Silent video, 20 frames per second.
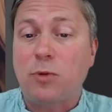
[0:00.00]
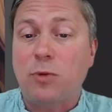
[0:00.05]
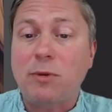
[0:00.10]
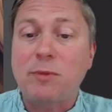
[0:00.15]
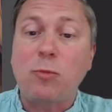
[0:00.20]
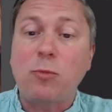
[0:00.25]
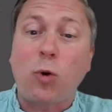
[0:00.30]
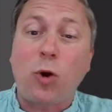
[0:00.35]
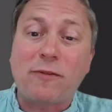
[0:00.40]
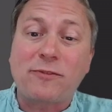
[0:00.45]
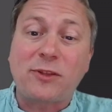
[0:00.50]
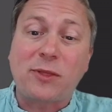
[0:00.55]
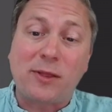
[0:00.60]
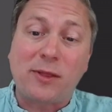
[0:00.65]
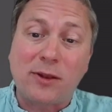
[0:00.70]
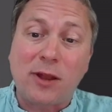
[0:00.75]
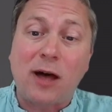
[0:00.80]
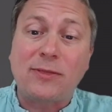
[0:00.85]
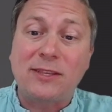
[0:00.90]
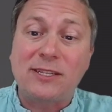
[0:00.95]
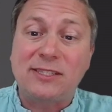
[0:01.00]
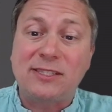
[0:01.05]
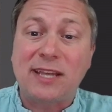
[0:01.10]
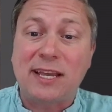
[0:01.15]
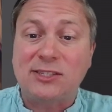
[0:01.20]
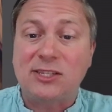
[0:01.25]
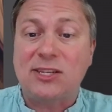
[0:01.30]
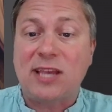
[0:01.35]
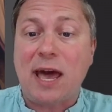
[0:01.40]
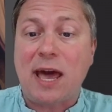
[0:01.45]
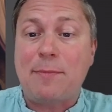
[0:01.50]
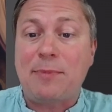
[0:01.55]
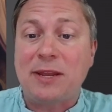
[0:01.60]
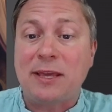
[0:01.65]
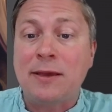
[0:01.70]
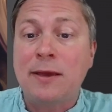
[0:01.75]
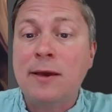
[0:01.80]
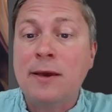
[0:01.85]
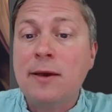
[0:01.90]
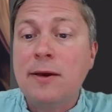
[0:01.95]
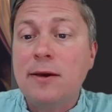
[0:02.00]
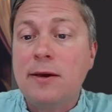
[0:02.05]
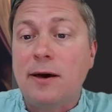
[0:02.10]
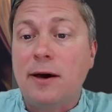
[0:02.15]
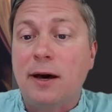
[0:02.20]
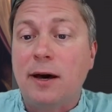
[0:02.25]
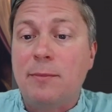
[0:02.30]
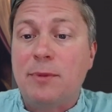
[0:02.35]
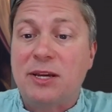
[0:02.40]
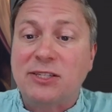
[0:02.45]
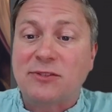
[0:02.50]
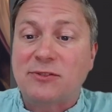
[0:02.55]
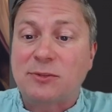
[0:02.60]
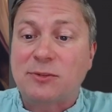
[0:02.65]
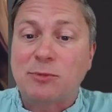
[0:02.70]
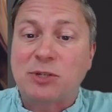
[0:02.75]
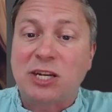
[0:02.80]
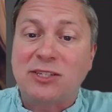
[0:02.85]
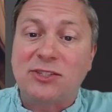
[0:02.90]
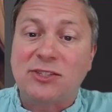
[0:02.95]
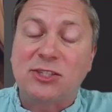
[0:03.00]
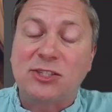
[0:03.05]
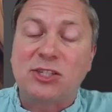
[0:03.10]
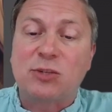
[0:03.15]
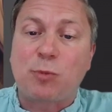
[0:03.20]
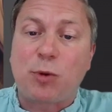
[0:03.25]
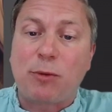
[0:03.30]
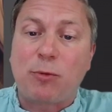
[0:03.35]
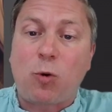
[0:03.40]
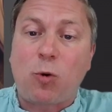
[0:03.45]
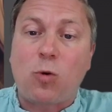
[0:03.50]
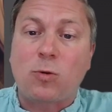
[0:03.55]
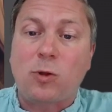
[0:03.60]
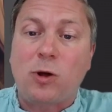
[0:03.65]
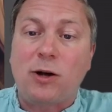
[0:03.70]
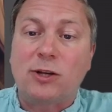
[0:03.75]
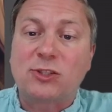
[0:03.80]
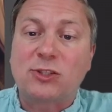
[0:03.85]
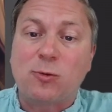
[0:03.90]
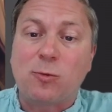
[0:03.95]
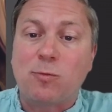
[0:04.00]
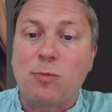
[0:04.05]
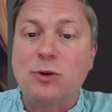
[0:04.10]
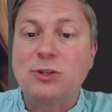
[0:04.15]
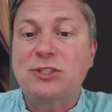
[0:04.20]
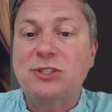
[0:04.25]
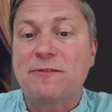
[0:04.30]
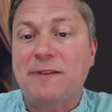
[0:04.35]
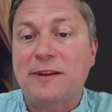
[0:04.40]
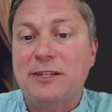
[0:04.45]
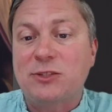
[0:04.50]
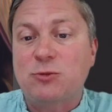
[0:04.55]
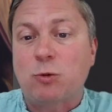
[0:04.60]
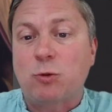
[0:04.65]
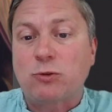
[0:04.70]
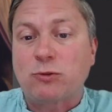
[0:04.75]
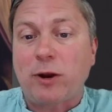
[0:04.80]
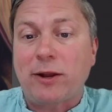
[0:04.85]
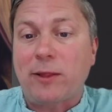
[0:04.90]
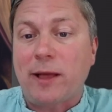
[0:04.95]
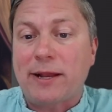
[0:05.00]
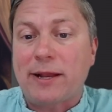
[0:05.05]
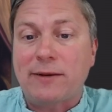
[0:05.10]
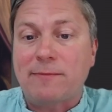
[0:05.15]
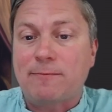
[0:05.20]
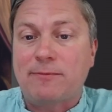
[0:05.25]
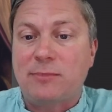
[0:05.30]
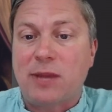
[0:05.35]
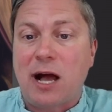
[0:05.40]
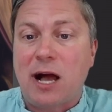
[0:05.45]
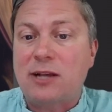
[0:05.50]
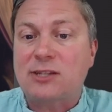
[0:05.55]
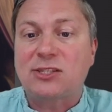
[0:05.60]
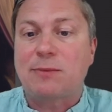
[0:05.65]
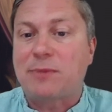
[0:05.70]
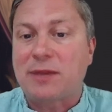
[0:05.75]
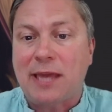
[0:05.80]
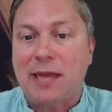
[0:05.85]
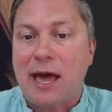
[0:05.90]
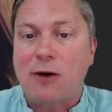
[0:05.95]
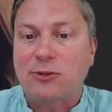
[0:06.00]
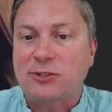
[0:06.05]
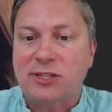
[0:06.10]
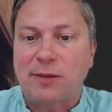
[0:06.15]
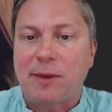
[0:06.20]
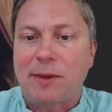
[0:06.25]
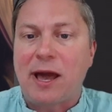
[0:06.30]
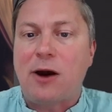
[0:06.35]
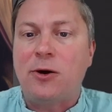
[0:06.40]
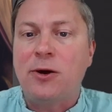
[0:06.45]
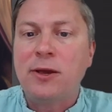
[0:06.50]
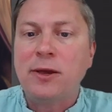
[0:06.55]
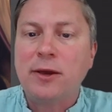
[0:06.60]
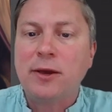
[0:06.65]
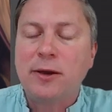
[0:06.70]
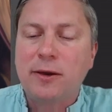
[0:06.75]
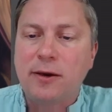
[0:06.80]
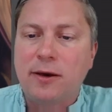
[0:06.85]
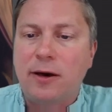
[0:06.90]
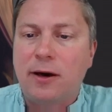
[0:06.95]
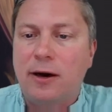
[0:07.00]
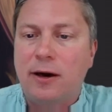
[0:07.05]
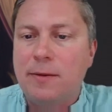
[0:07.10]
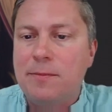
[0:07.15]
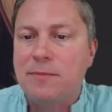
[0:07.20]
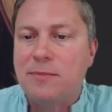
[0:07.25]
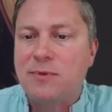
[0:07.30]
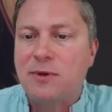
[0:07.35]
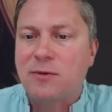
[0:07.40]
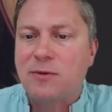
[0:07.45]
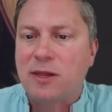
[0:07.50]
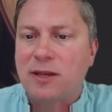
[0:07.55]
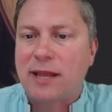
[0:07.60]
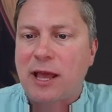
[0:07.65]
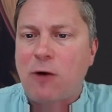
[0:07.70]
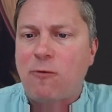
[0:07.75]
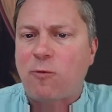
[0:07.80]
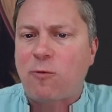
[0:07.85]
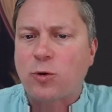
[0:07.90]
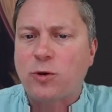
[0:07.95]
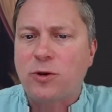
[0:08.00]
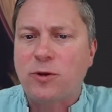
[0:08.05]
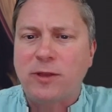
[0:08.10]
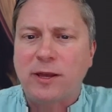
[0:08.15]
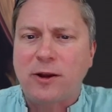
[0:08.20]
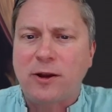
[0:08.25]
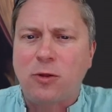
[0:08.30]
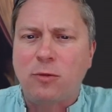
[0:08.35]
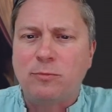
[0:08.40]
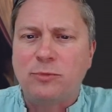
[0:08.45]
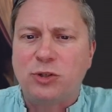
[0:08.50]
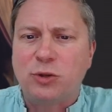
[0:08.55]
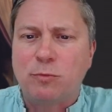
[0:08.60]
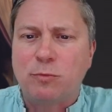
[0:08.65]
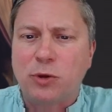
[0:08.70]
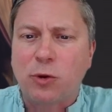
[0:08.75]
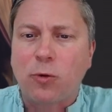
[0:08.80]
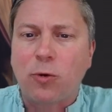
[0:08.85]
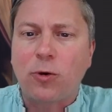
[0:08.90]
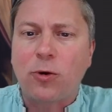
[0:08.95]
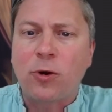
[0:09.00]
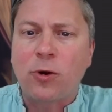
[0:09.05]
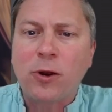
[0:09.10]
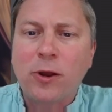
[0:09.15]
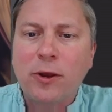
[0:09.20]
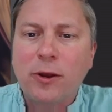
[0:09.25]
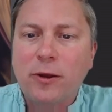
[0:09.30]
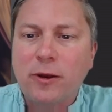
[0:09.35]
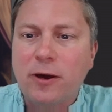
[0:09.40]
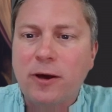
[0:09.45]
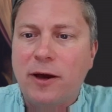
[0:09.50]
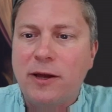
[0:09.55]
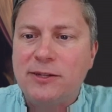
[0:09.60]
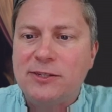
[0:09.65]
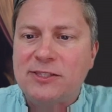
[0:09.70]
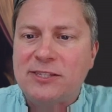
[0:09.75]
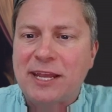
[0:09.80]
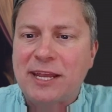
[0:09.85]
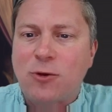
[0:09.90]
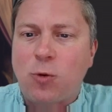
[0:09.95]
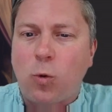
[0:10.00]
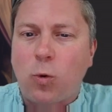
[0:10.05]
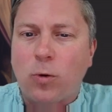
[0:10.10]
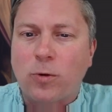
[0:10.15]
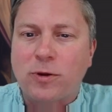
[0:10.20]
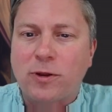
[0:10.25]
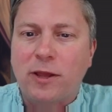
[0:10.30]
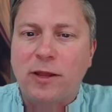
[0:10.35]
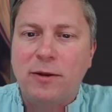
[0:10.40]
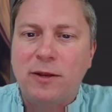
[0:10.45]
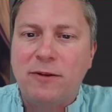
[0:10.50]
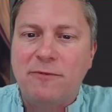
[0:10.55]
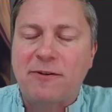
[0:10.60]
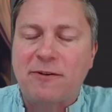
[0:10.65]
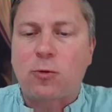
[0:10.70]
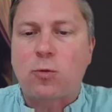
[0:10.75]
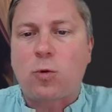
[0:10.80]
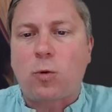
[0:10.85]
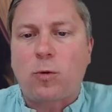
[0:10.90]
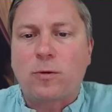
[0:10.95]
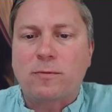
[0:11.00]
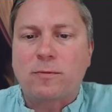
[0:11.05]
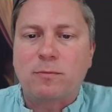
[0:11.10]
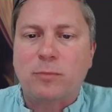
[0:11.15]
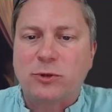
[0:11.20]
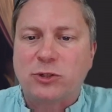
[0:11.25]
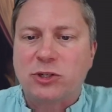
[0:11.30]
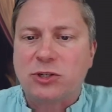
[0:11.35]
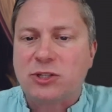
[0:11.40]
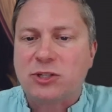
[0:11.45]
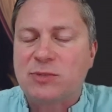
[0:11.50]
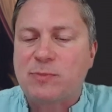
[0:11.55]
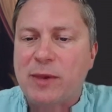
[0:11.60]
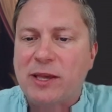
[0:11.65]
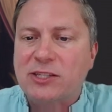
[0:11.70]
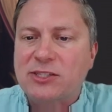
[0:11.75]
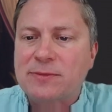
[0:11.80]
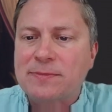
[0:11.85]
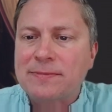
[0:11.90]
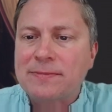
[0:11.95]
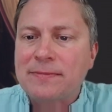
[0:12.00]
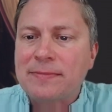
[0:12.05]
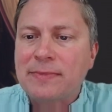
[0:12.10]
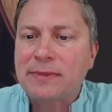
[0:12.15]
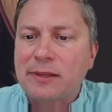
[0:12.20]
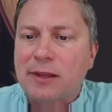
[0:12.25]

probably more often than not these days is happening because of some changes in Supreme Court law. So most defendants will try to like knock something out somehow. In California, they call them demurrer in state court, and in federal court, motion to dismiss.